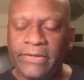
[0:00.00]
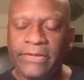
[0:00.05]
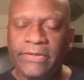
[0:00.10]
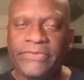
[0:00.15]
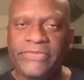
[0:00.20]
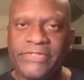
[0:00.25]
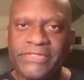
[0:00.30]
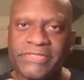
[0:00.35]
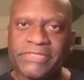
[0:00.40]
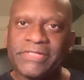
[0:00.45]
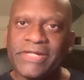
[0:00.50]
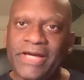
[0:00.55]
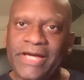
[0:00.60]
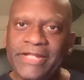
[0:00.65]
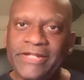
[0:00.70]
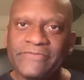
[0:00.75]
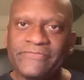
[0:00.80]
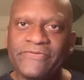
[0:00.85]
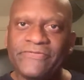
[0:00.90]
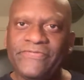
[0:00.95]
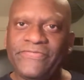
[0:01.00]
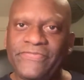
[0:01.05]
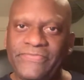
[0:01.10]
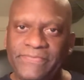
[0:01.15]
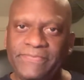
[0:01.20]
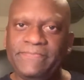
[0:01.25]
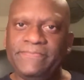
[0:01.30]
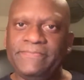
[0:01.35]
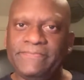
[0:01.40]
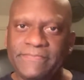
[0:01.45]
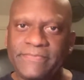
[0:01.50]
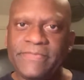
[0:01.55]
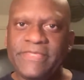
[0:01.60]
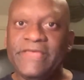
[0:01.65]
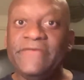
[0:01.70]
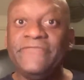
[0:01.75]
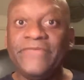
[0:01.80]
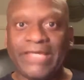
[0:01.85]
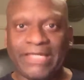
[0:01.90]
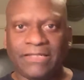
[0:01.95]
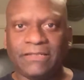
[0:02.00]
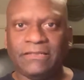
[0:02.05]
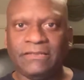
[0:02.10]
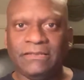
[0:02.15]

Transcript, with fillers: this kind of event